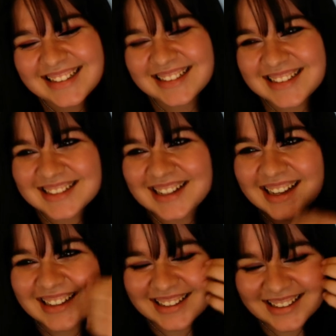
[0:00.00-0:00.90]

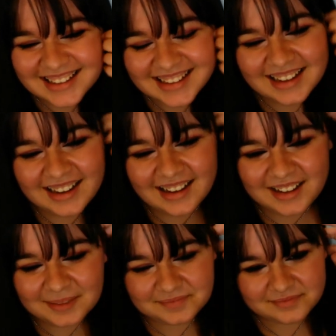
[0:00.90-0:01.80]
Scott.
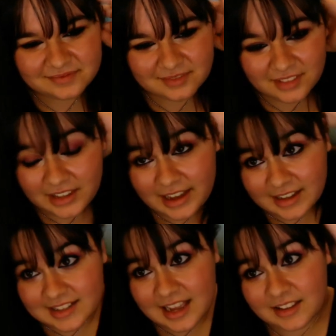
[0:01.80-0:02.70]
Yeah,
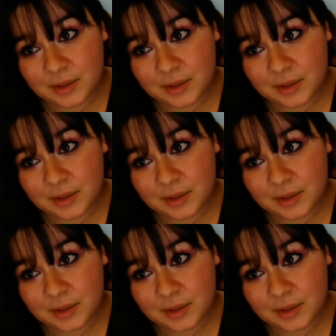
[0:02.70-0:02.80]
exactly.